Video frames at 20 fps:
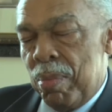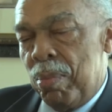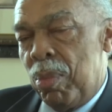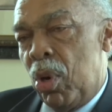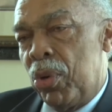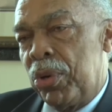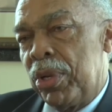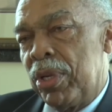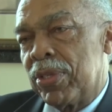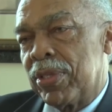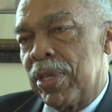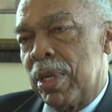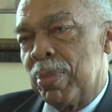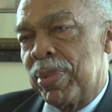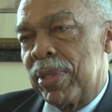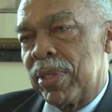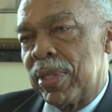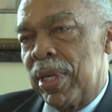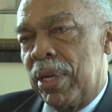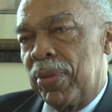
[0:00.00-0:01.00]
Born in
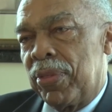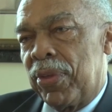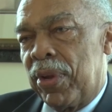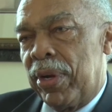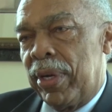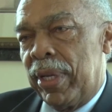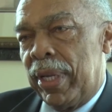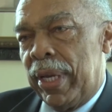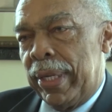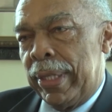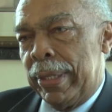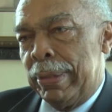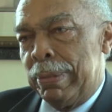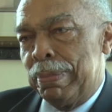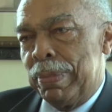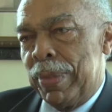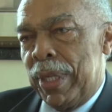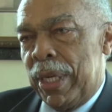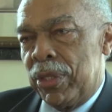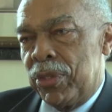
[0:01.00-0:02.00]
Sumter, South Carolina,
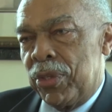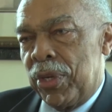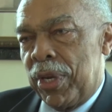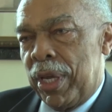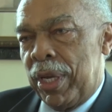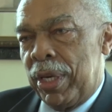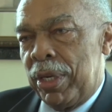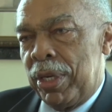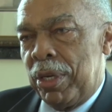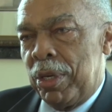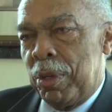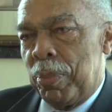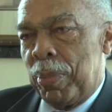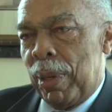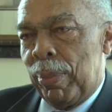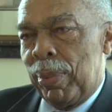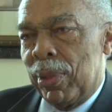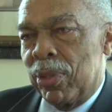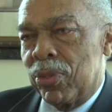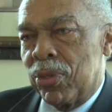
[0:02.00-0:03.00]
educated in the
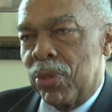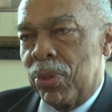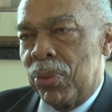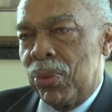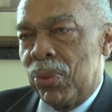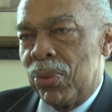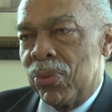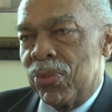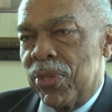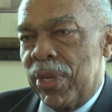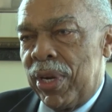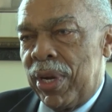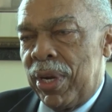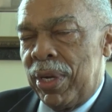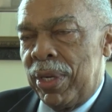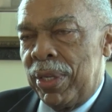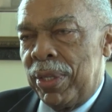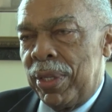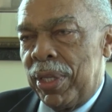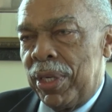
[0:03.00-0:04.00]
public schools
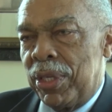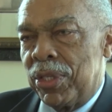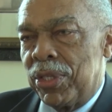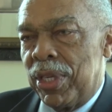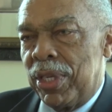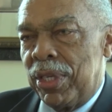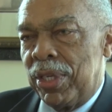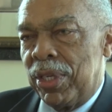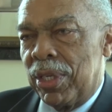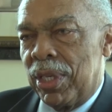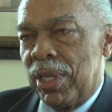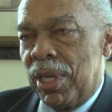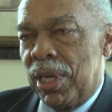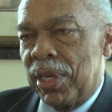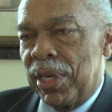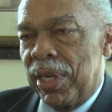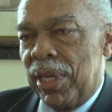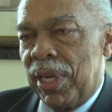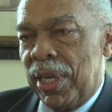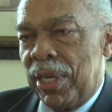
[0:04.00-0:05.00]
there, and then attended
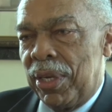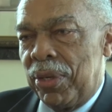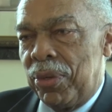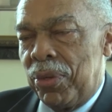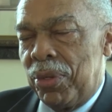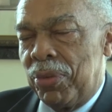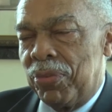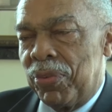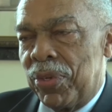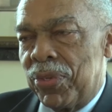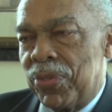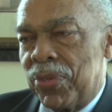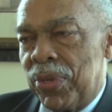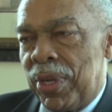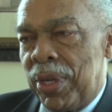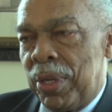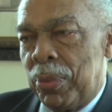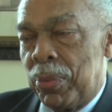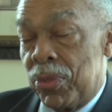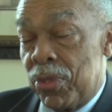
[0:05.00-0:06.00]
Clark Atlanta
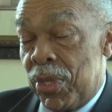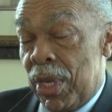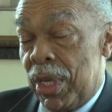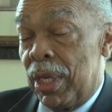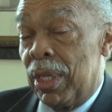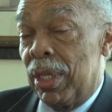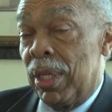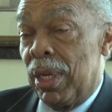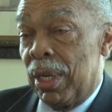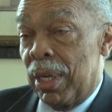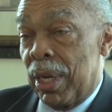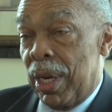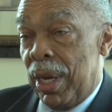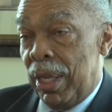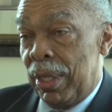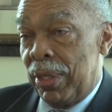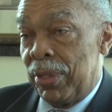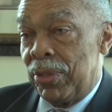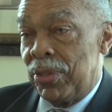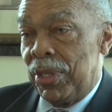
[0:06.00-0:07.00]
University. It was then Clark
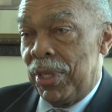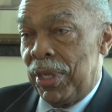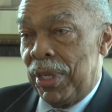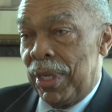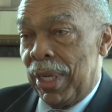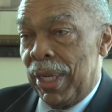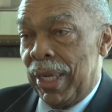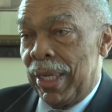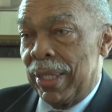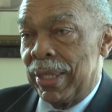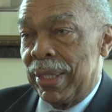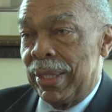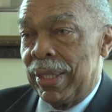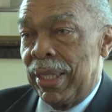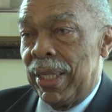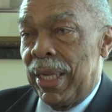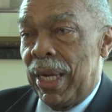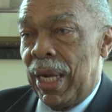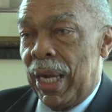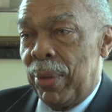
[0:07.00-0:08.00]
College in Atlanta, and
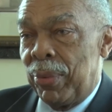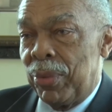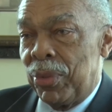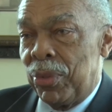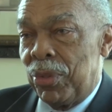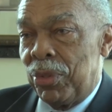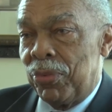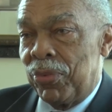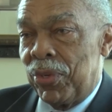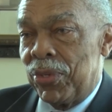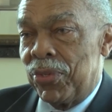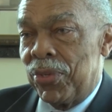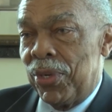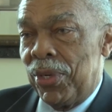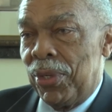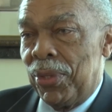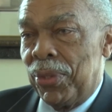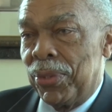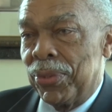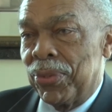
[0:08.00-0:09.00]
then Howard University
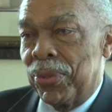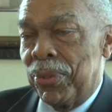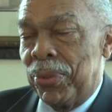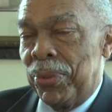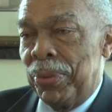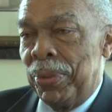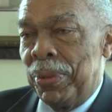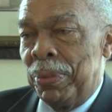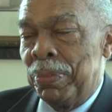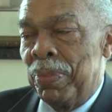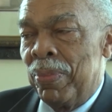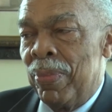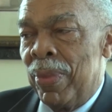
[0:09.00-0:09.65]
Law School.